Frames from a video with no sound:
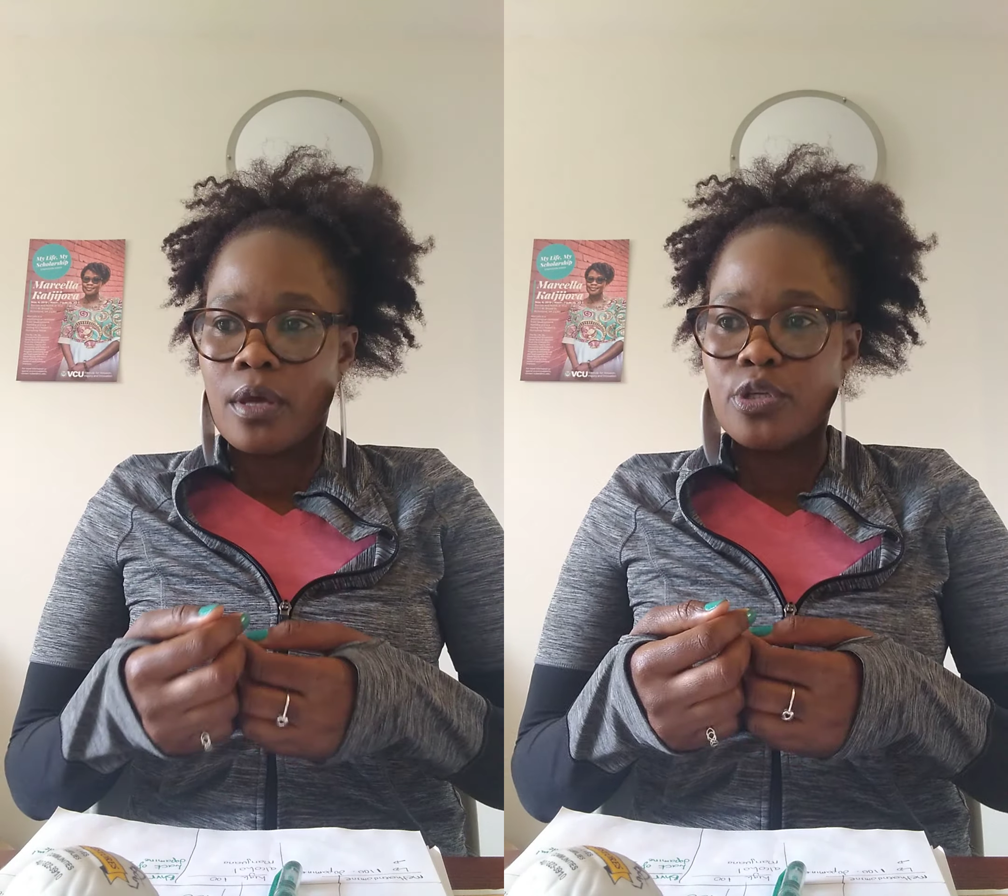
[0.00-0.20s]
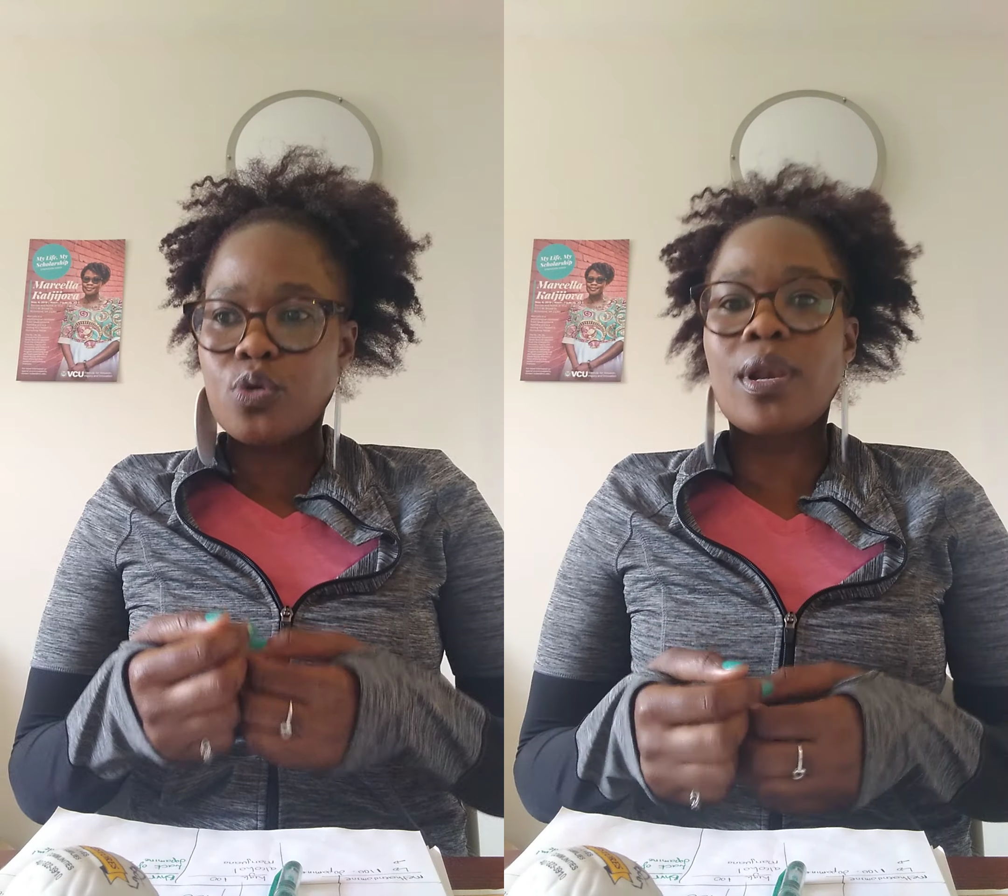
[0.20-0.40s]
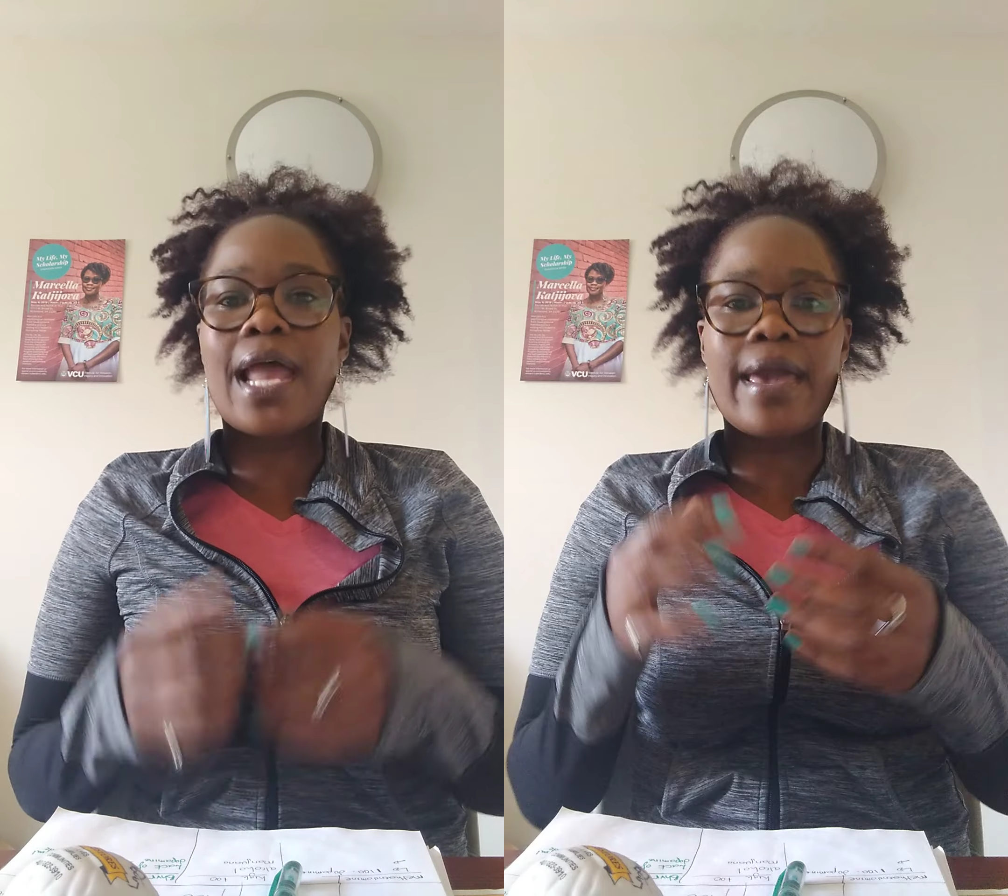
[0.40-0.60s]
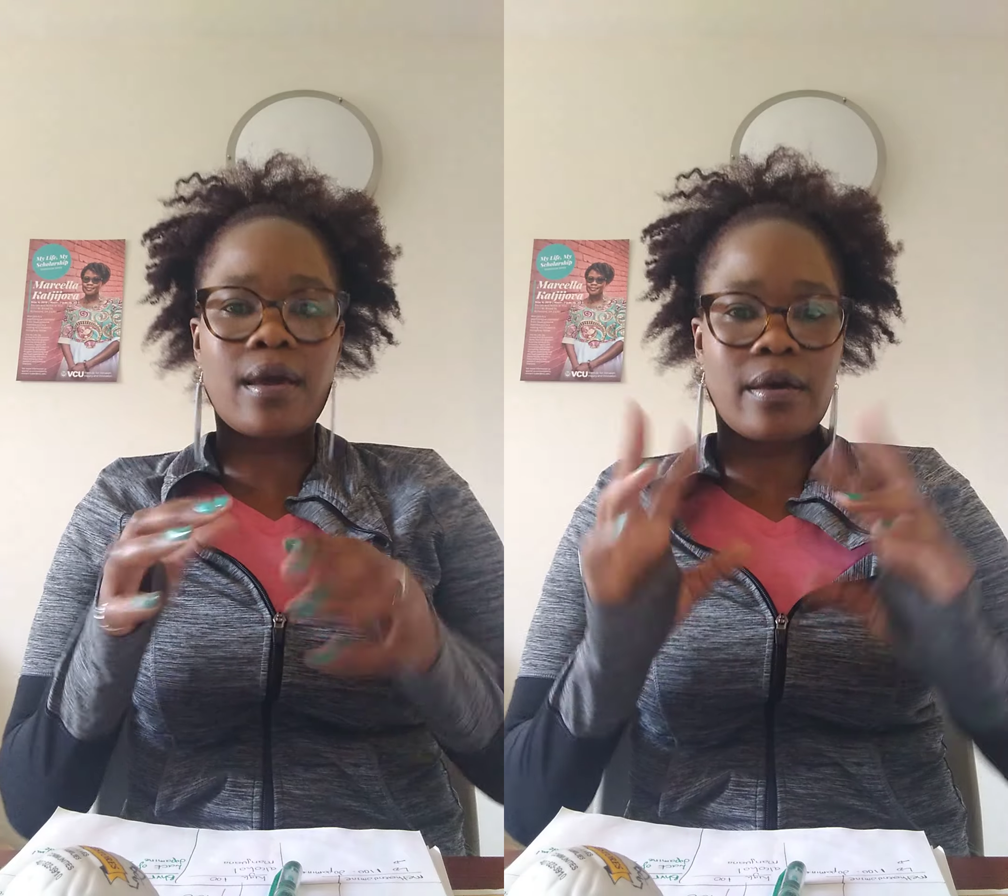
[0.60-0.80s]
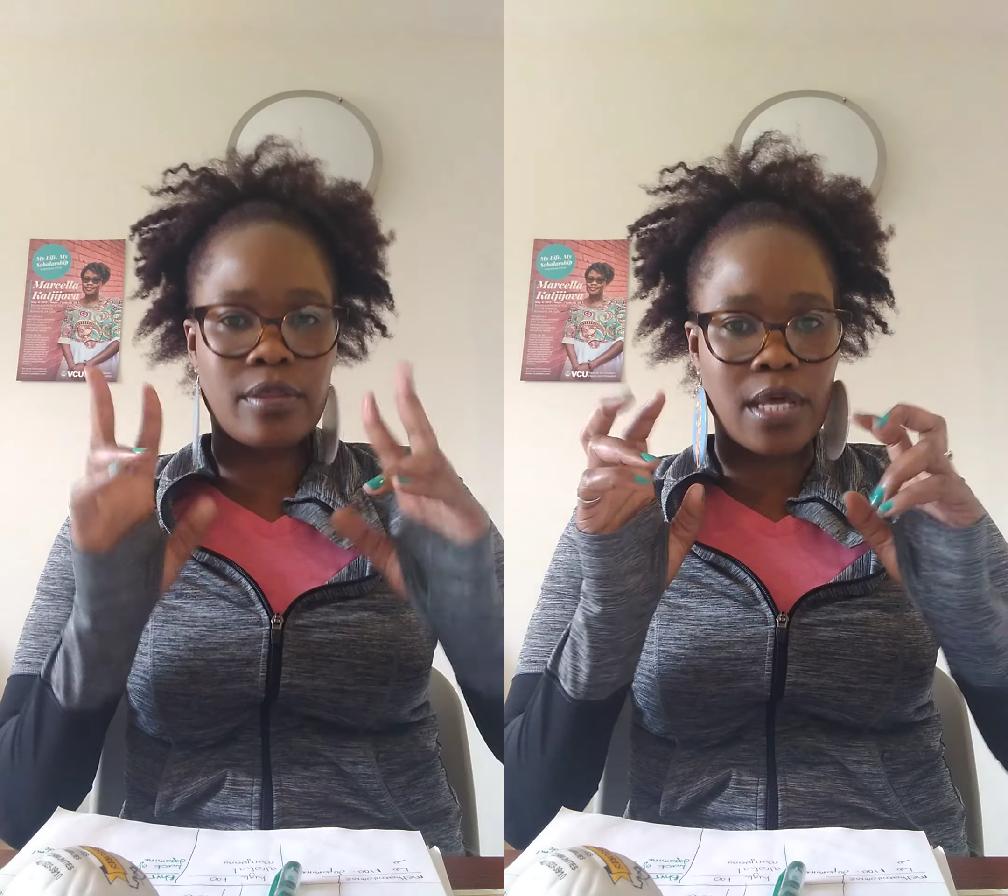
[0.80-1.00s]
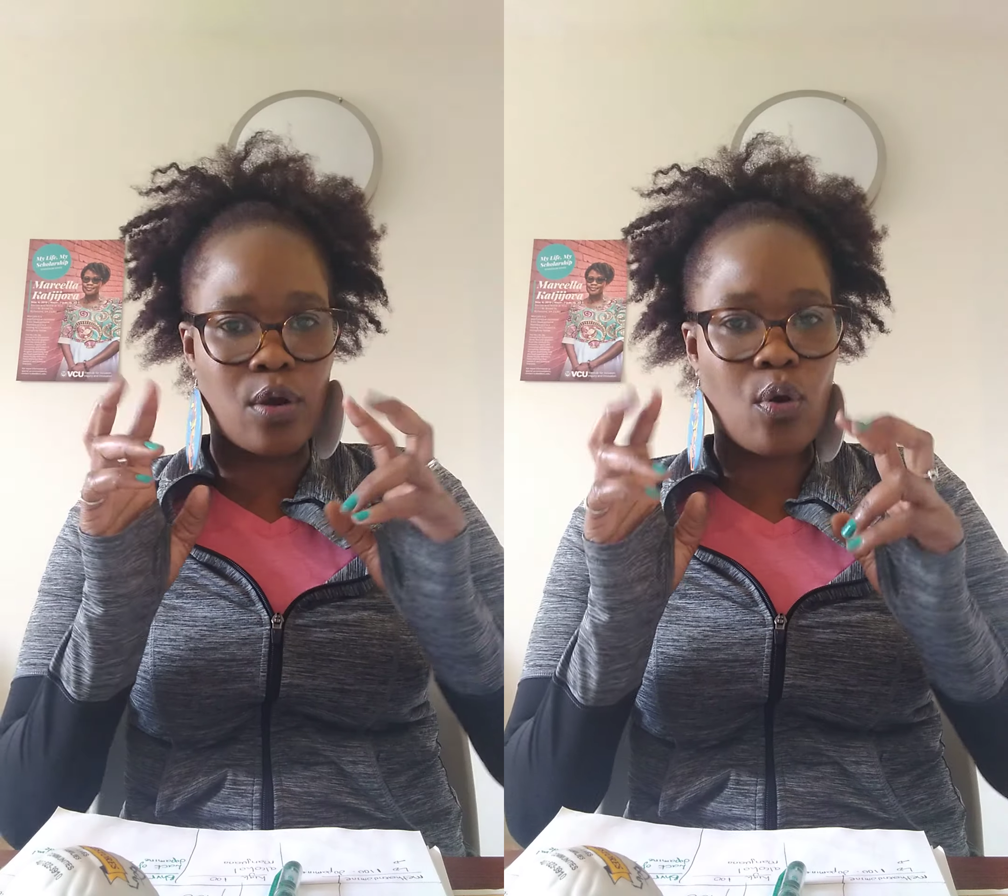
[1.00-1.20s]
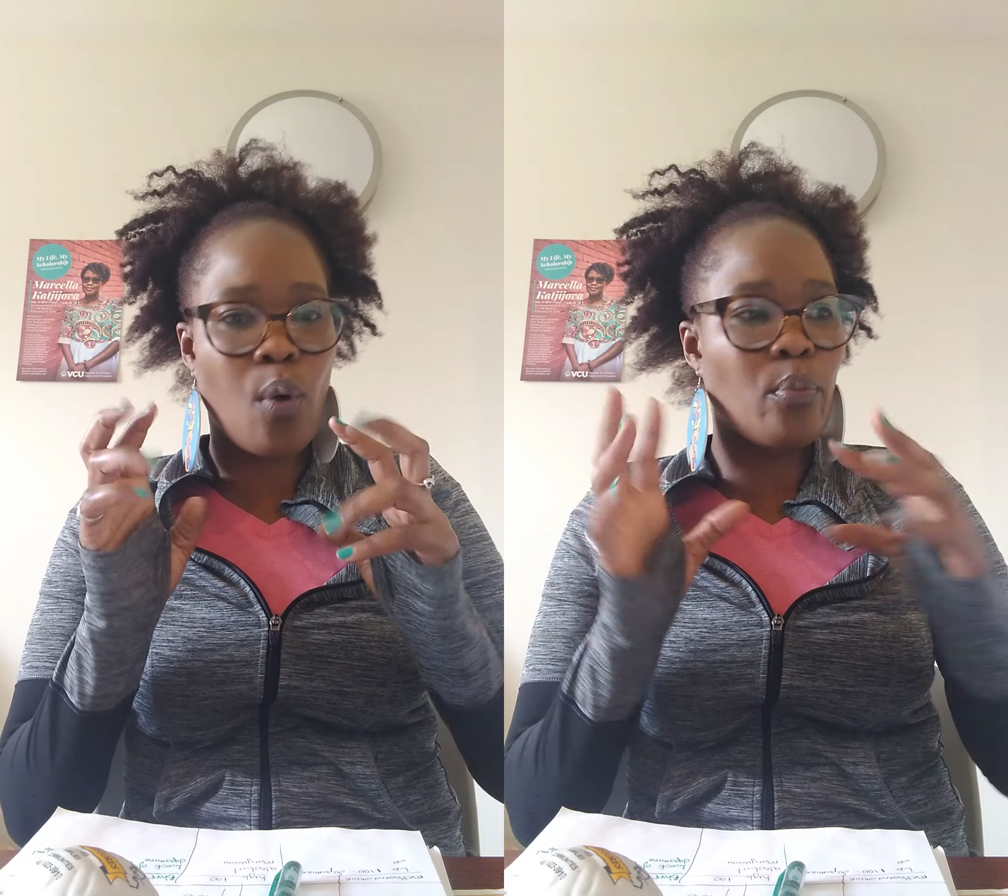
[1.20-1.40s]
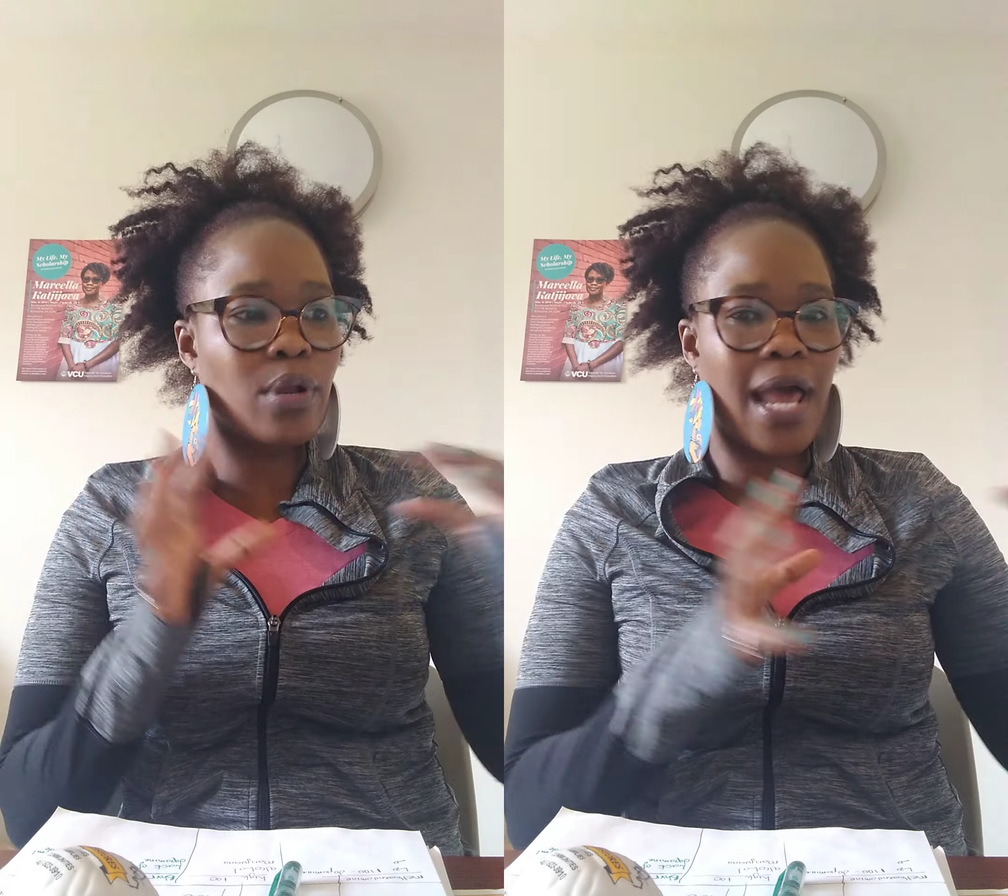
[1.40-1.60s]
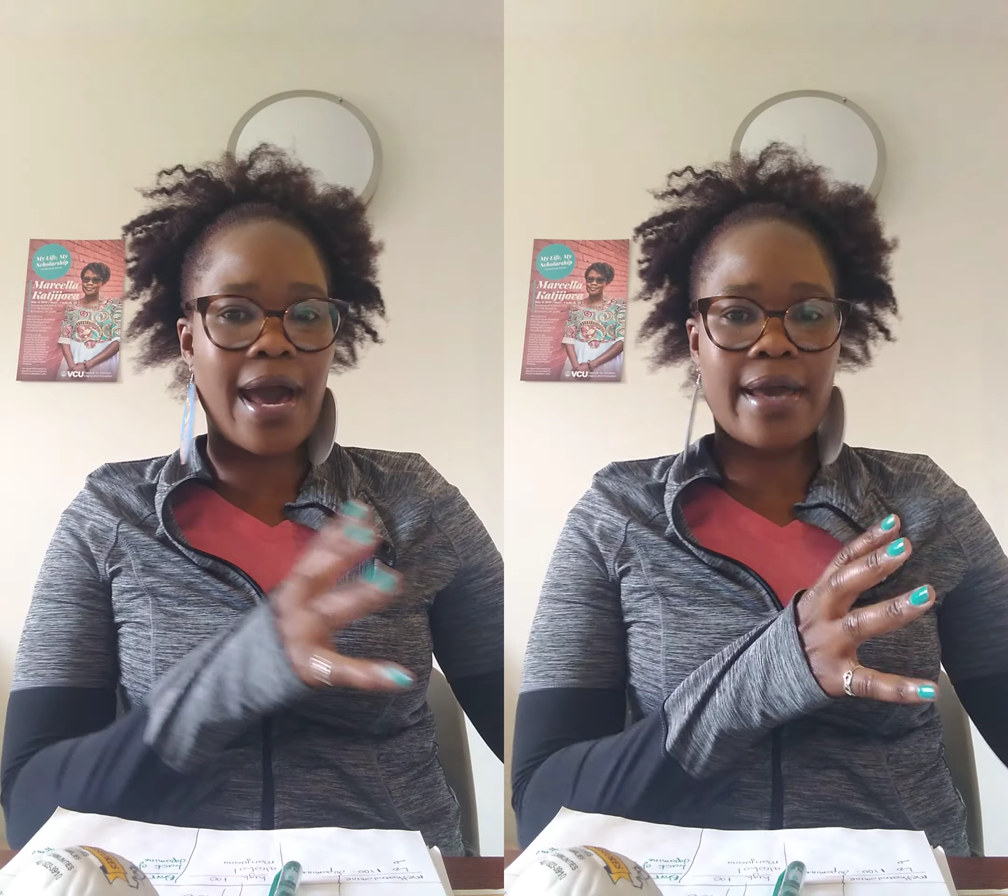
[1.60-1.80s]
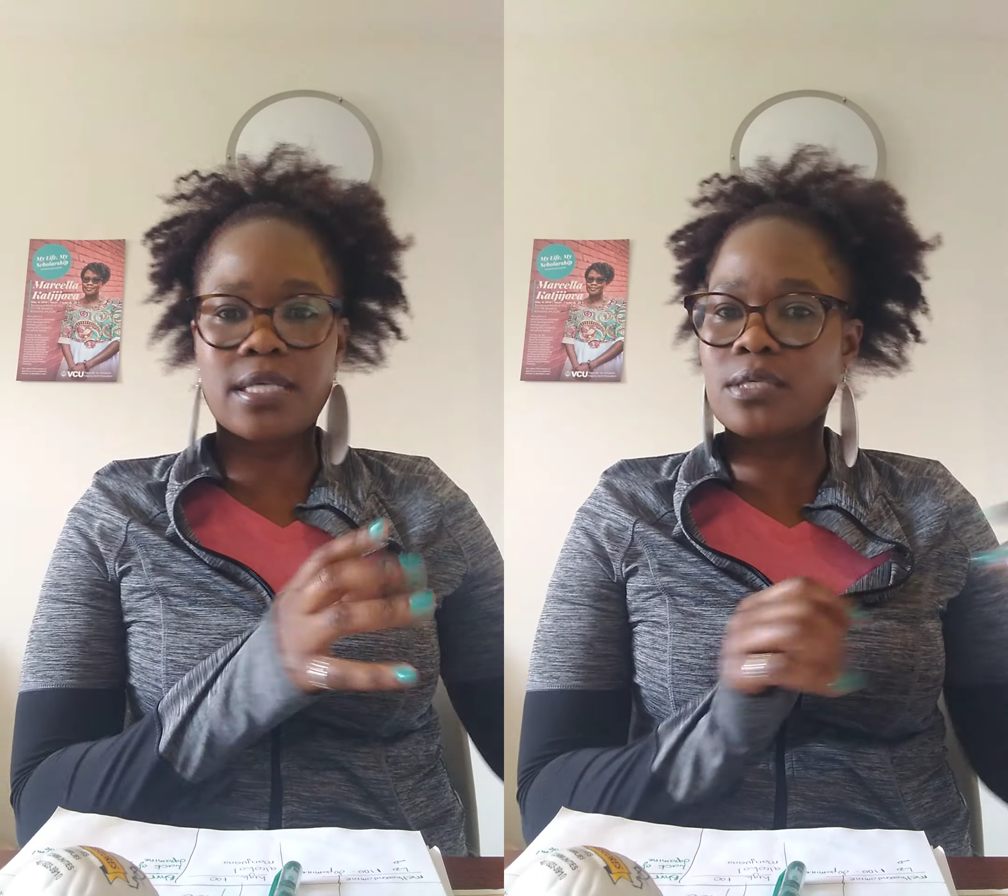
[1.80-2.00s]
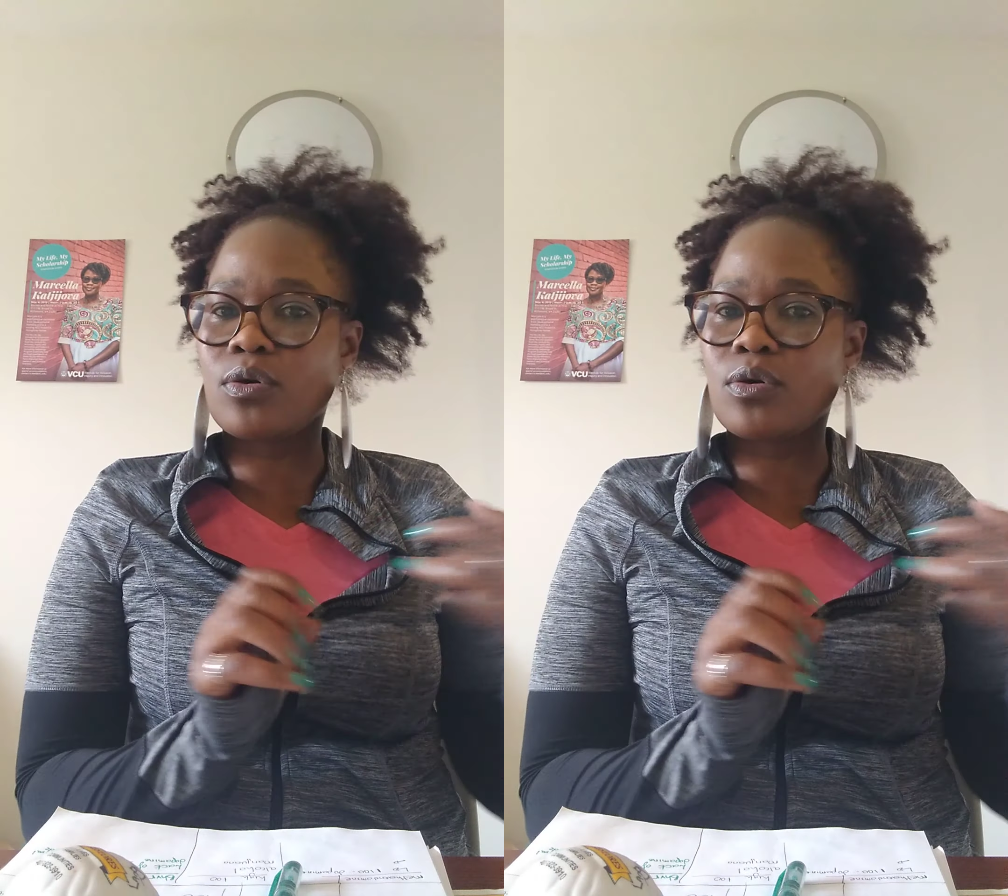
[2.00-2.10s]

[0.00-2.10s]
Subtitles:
to like the normal highs